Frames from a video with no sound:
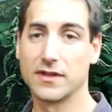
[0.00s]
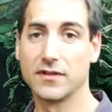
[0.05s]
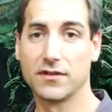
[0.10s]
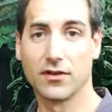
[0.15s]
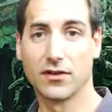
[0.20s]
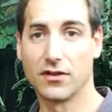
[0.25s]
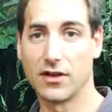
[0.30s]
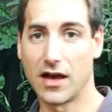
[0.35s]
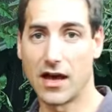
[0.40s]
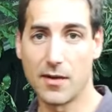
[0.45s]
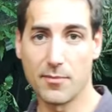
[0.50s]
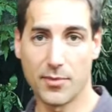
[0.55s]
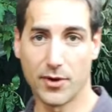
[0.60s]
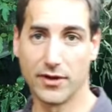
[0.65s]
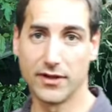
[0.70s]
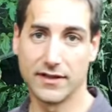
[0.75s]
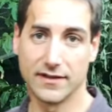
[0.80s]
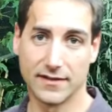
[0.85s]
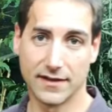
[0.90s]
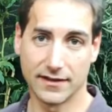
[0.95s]
So what is going
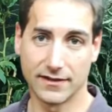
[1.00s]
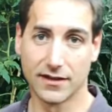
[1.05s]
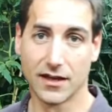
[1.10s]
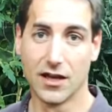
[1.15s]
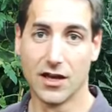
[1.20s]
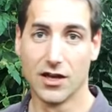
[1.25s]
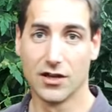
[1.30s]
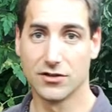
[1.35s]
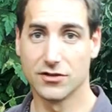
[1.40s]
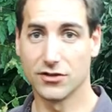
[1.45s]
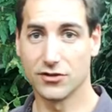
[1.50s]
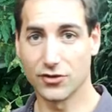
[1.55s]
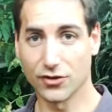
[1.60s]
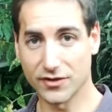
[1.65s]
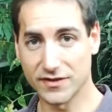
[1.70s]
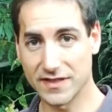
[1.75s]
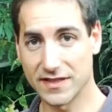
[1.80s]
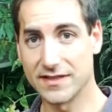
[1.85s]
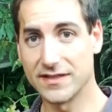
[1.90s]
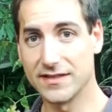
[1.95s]
to happen is that
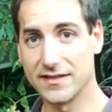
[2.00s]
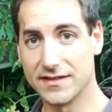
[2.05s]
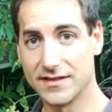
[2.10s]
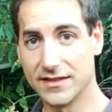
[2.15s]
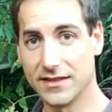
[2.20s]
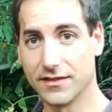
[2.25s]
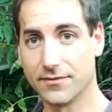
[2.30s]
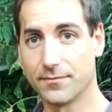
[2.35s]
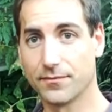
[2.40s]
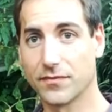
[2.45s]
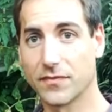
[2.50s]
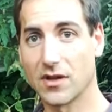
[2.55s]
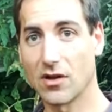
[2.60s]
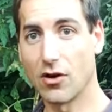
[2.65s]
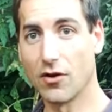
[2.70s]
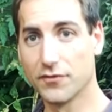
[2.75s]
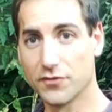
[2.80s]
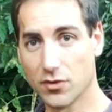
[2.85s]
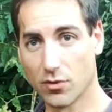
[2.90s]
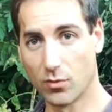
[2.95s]
the toxicity
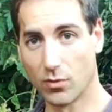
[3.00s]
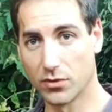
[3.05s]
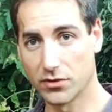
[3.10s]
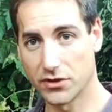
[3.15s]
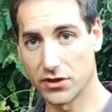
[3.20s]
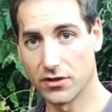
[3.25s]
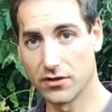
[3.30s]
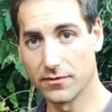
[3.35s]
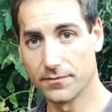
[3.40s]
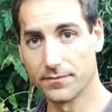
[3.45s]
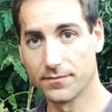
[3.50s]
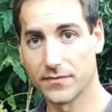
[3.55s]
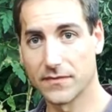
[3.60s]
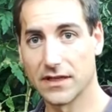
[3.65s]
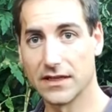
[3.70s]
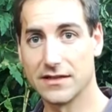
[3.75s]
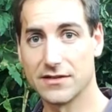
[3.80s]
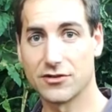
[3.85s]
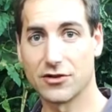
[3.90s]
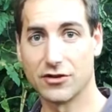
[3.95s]
of the
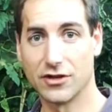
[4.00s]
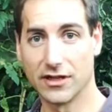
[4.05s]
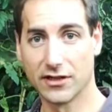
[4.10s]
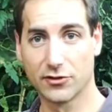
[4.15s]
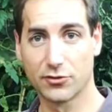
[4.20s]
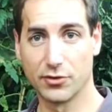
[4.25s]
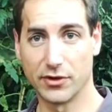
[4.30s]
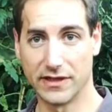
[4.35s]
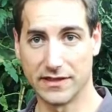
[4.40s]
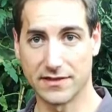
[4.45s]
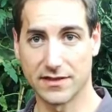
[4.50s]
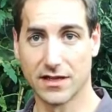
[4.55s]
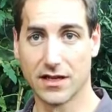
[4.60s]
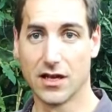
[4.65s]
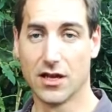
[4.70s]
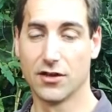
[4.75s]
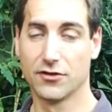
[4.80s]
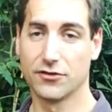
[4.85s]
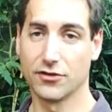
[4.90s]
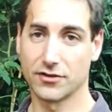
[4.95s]
water is going to
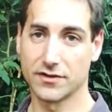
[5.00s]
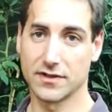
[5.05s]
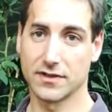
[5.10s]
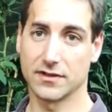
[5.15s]
increase.